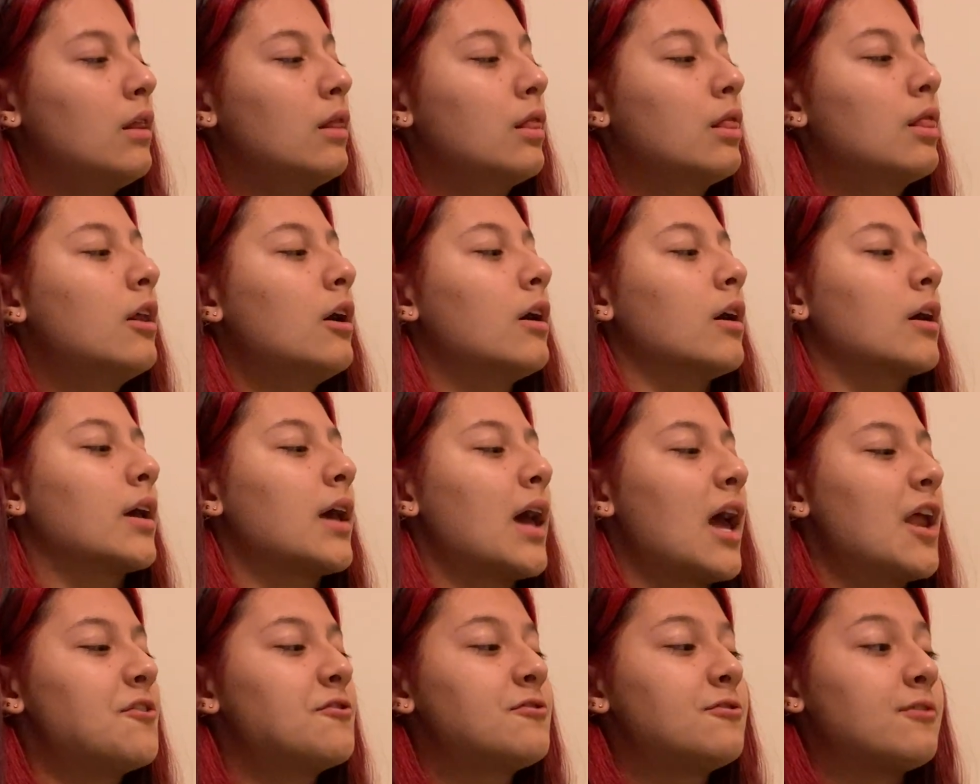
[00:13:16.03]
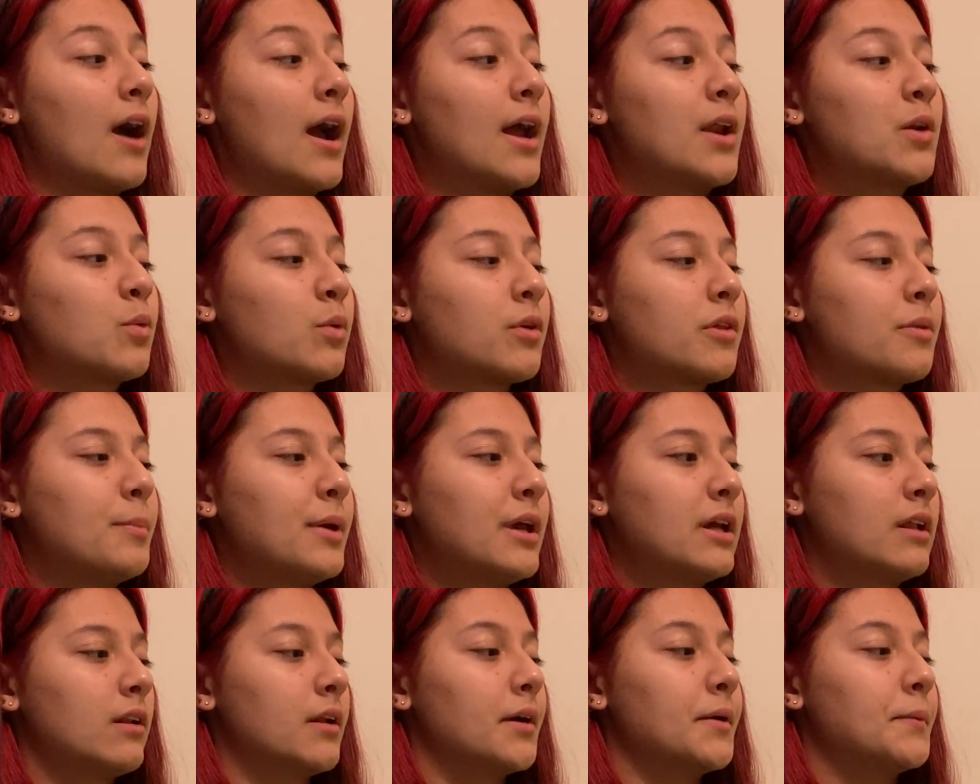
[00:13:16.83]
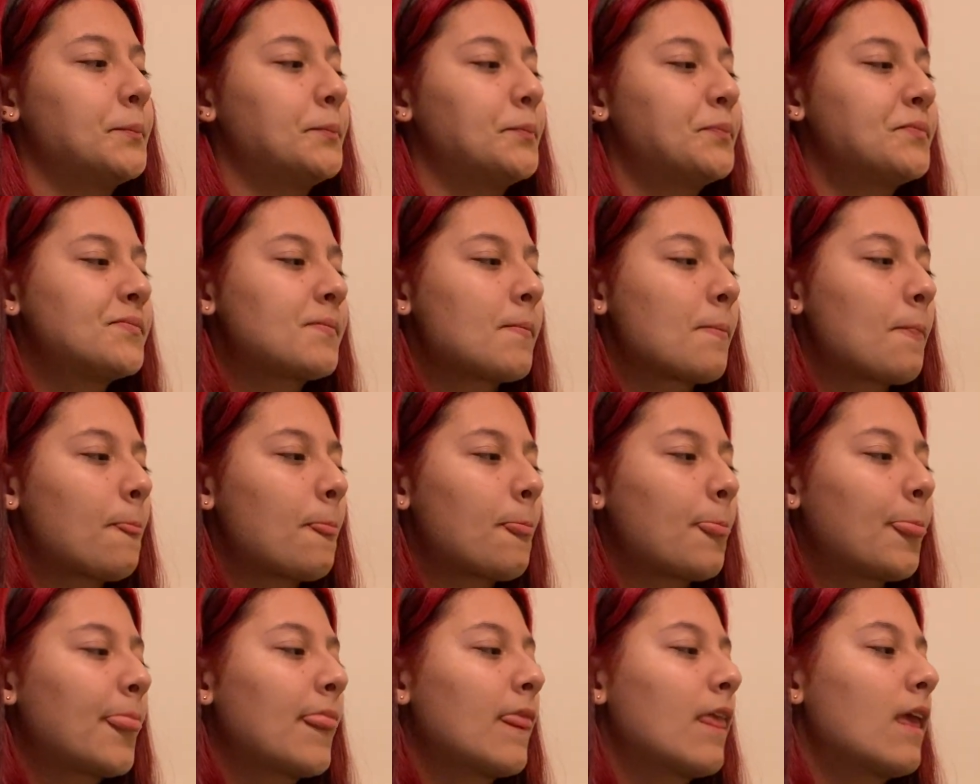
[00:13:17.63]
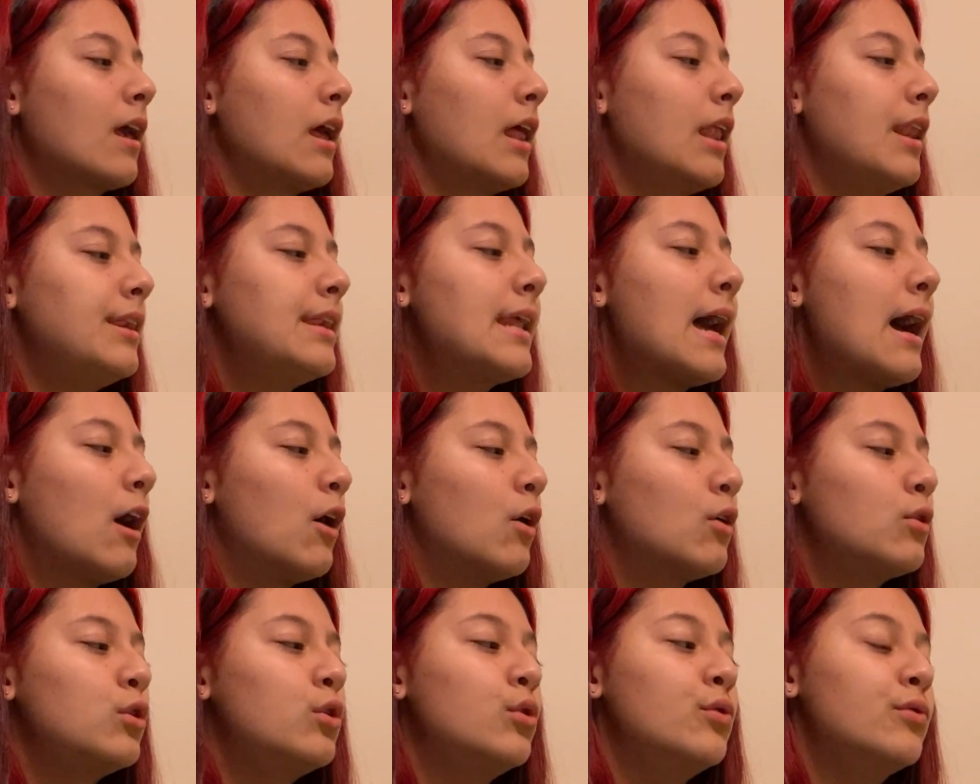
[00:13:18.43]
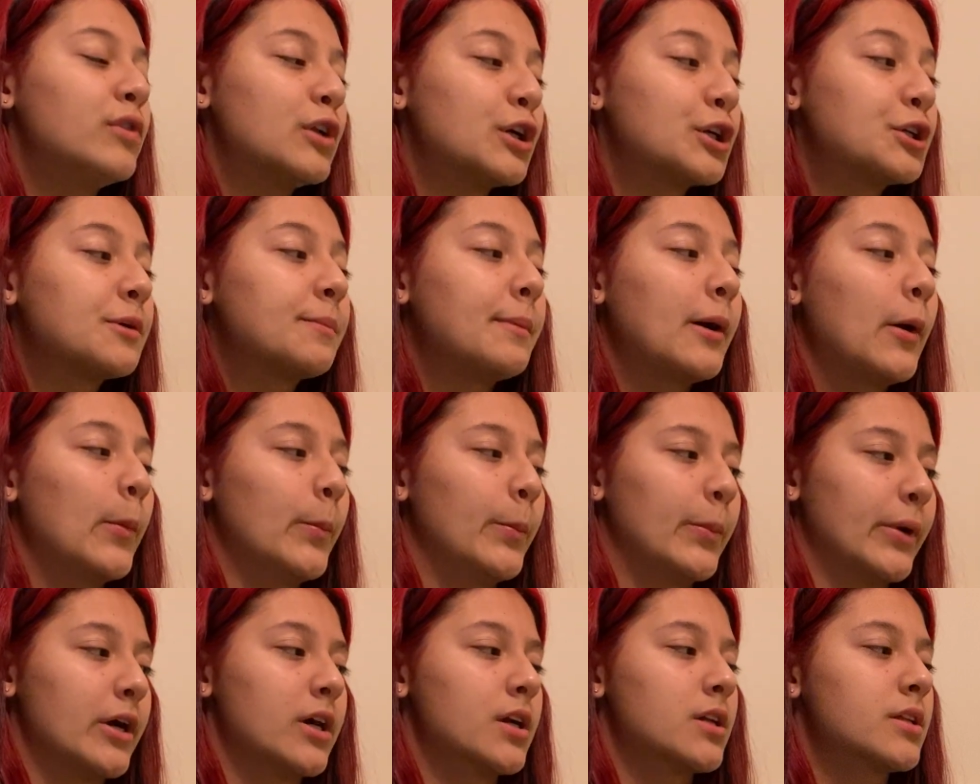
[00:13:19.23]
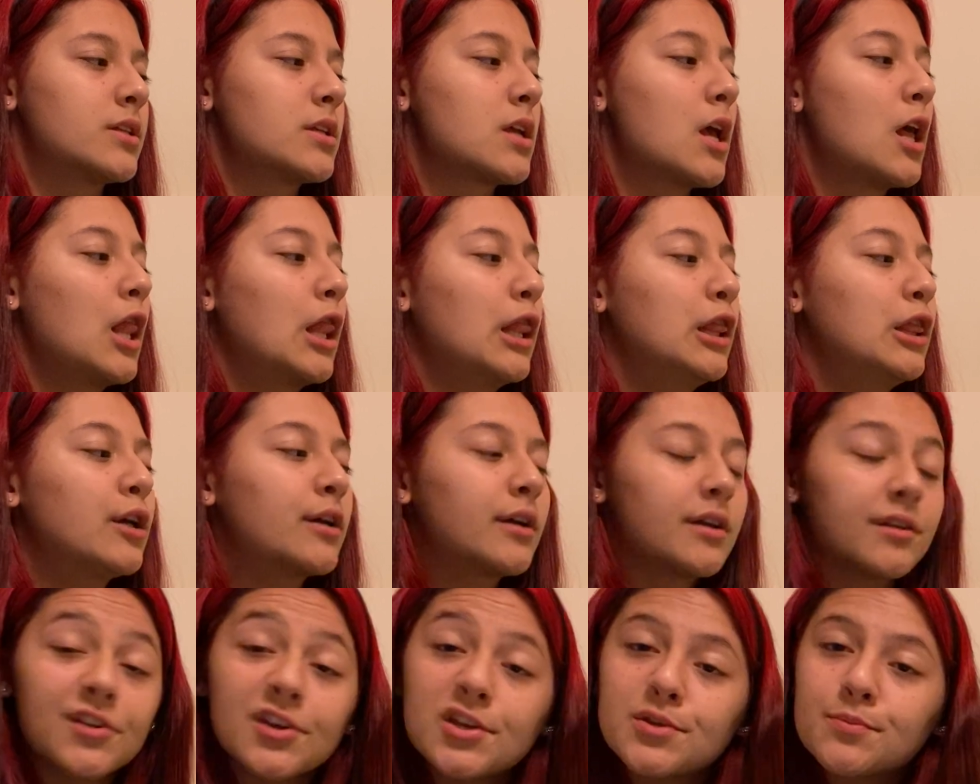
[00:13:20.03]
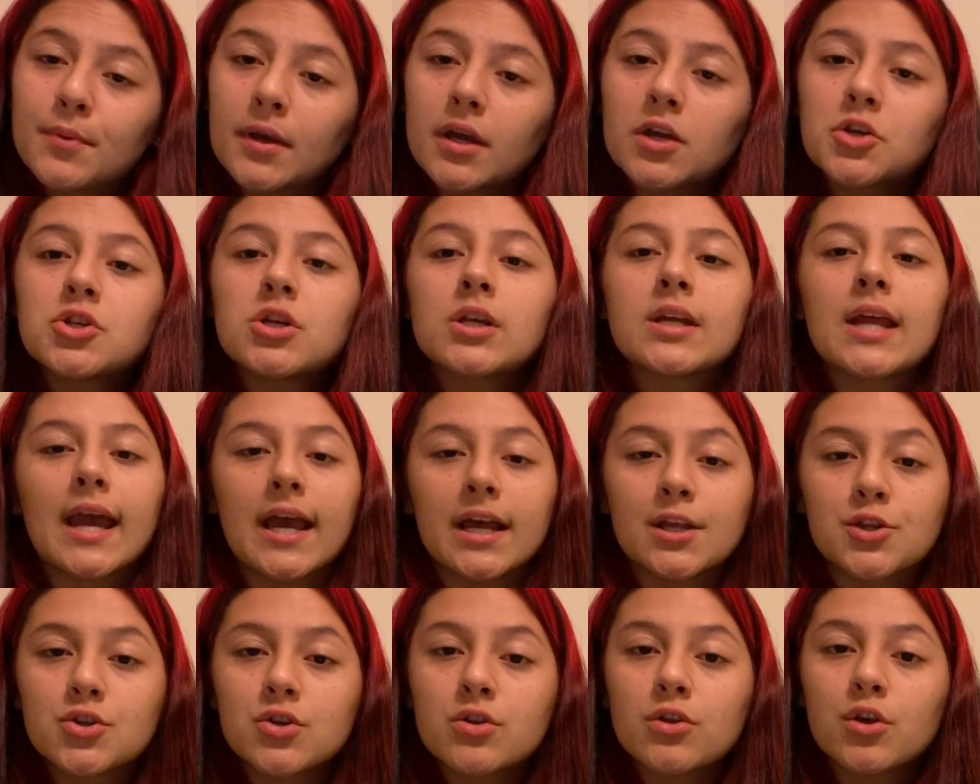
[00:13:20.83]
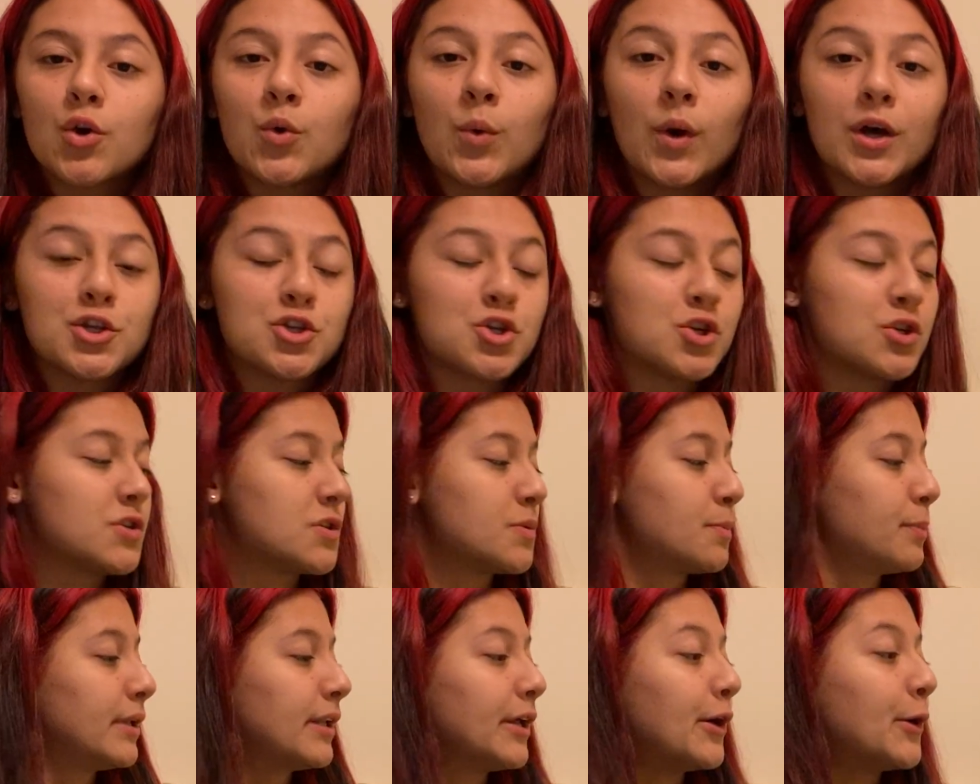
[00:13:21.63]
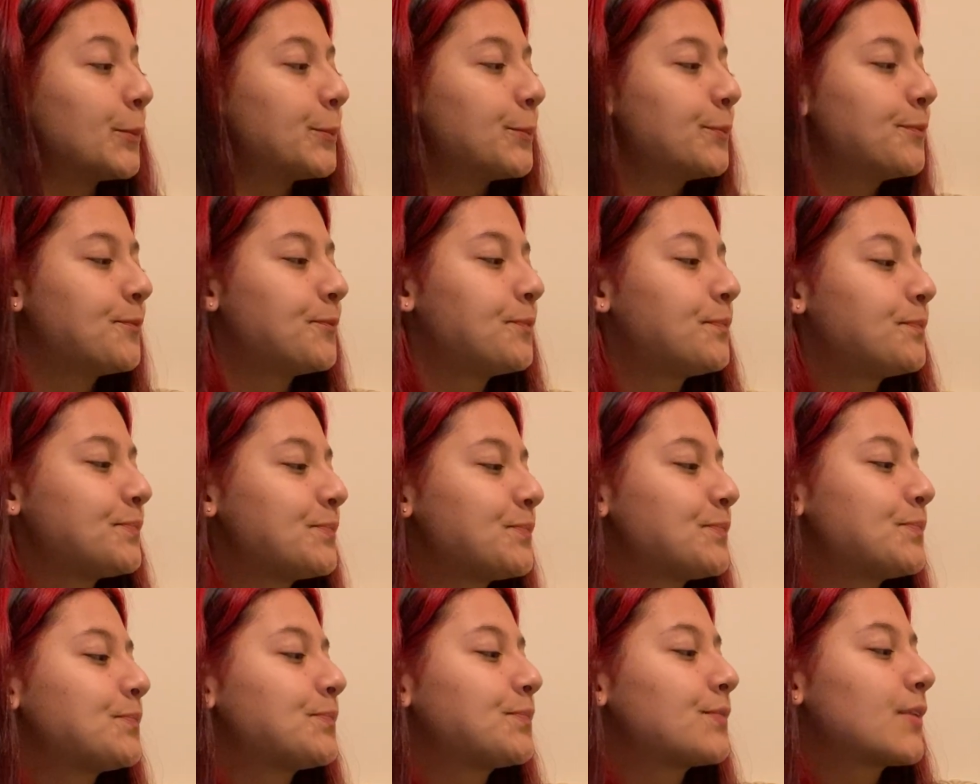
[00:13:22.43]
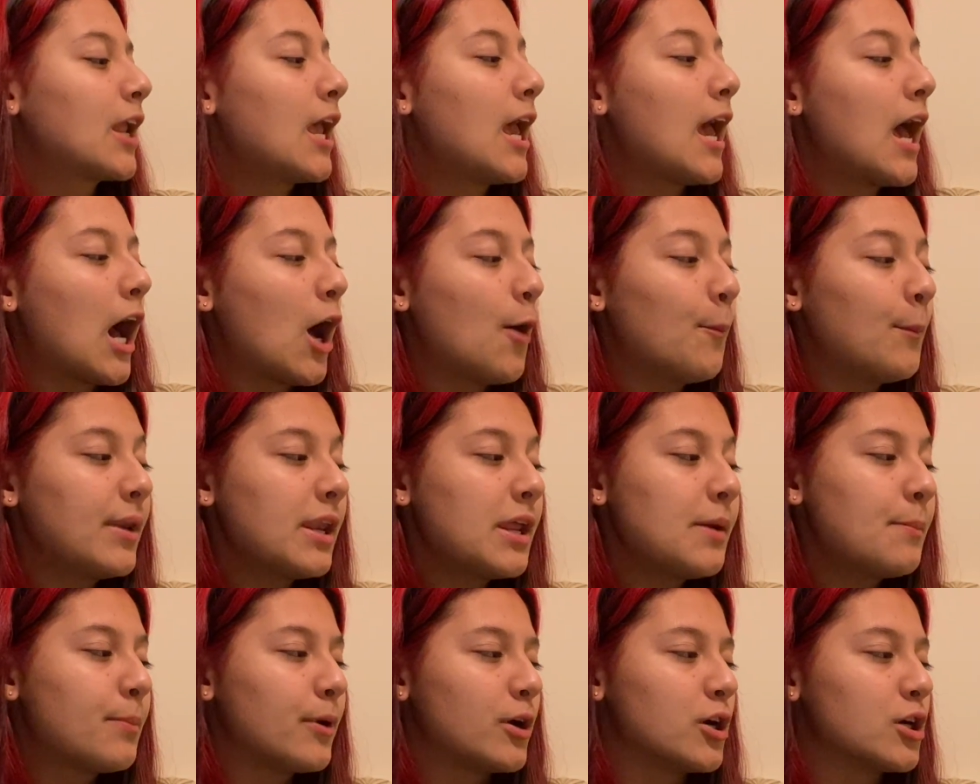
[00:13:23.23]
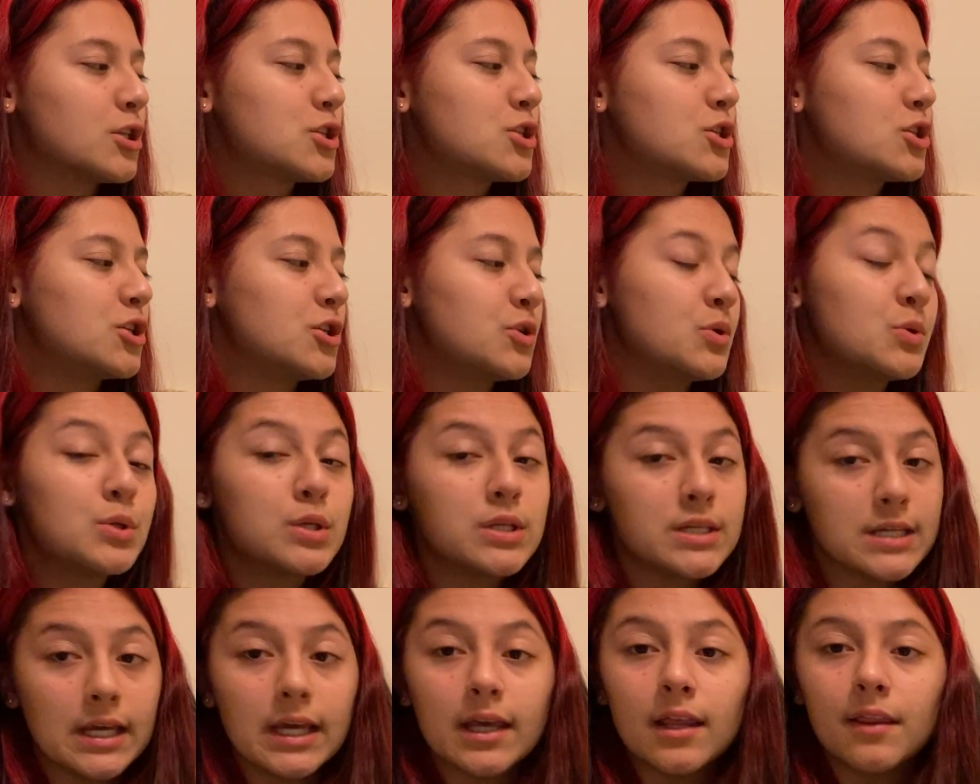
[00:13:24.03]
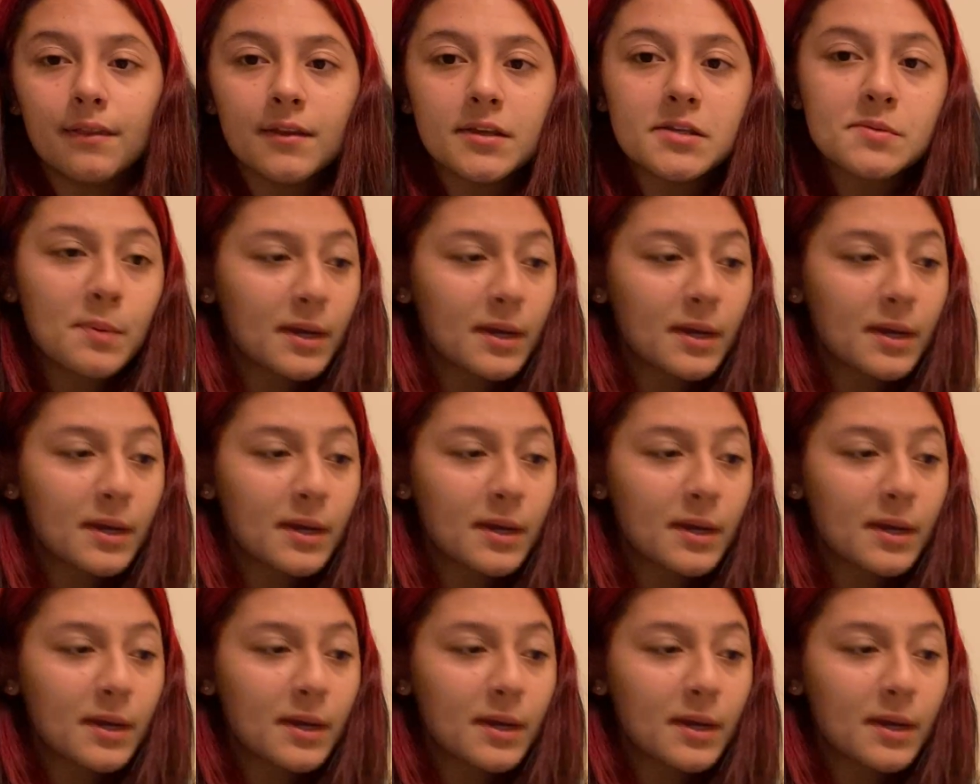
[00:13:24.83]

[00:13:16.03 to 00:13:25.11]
Look and find with Piglet. Now you've learned about birds. Look at this picture and answer the questions below. How many birds do you see in this